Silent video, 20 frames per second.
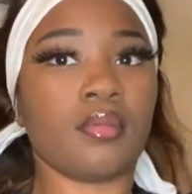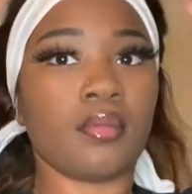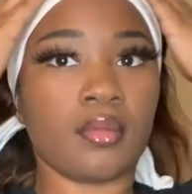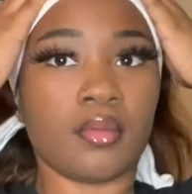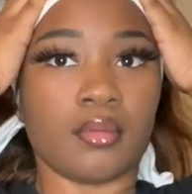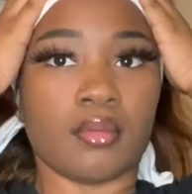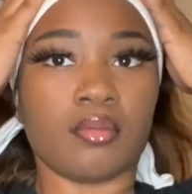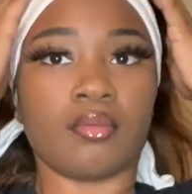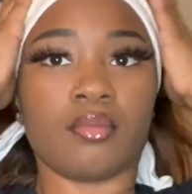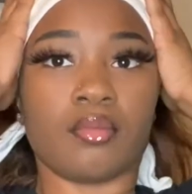
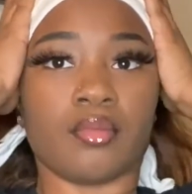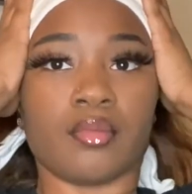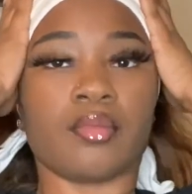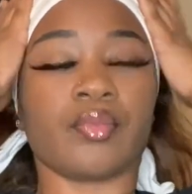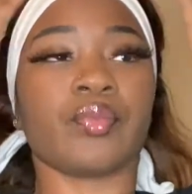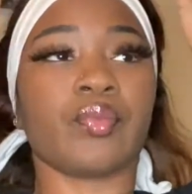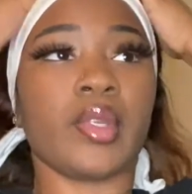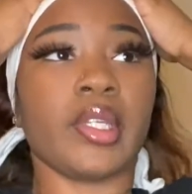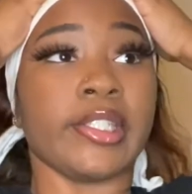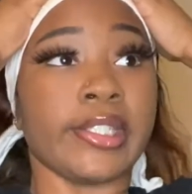Today I'm
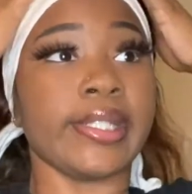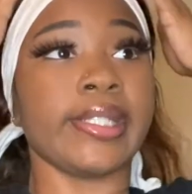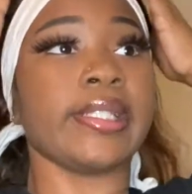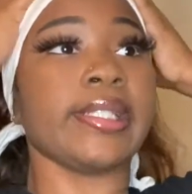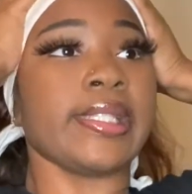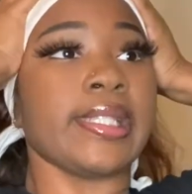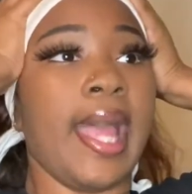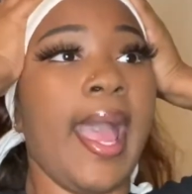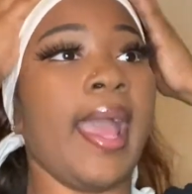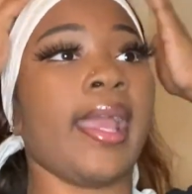not going to
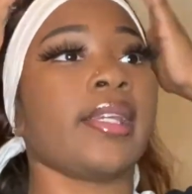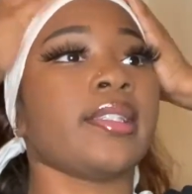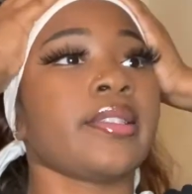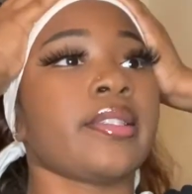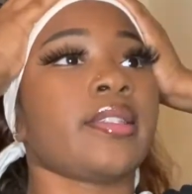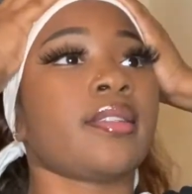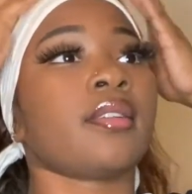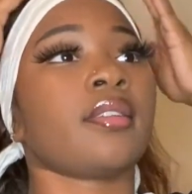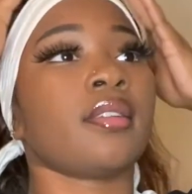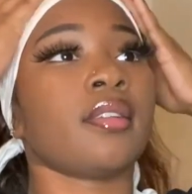do too much
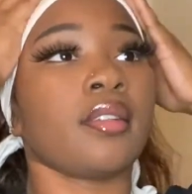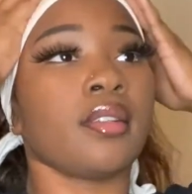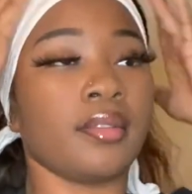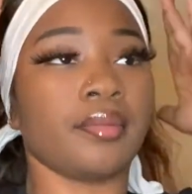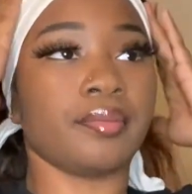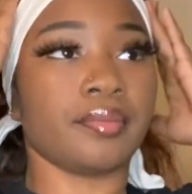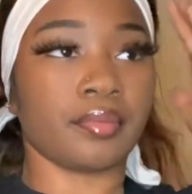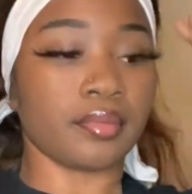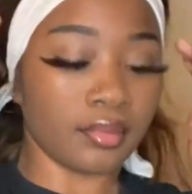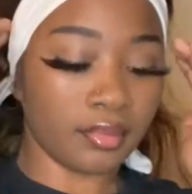
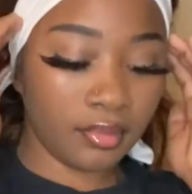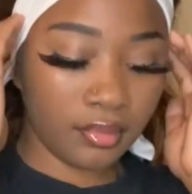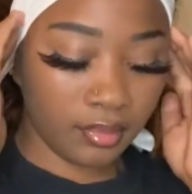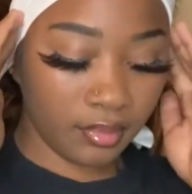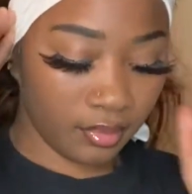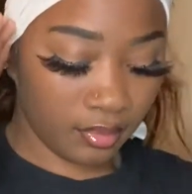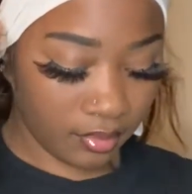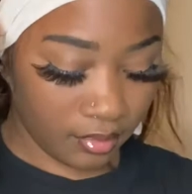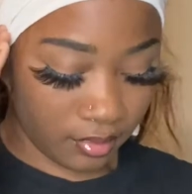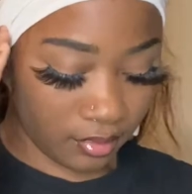styling because I
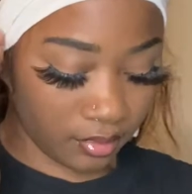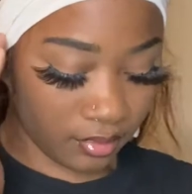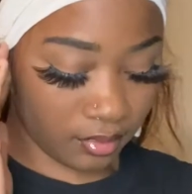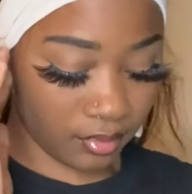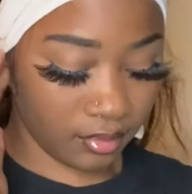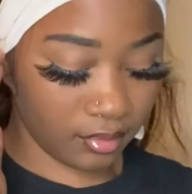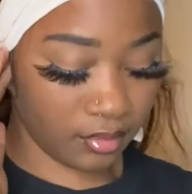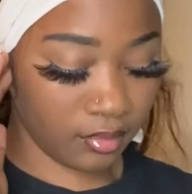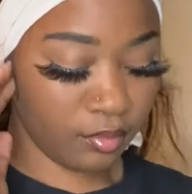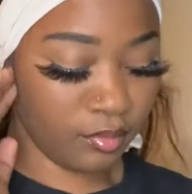like
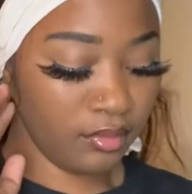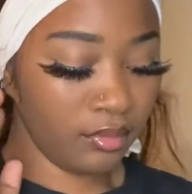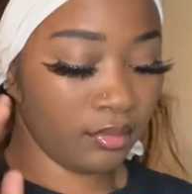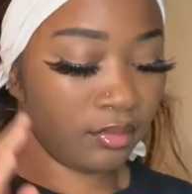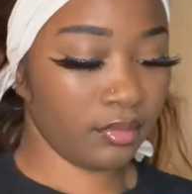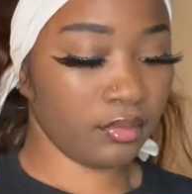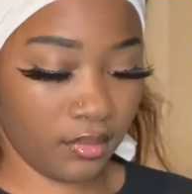the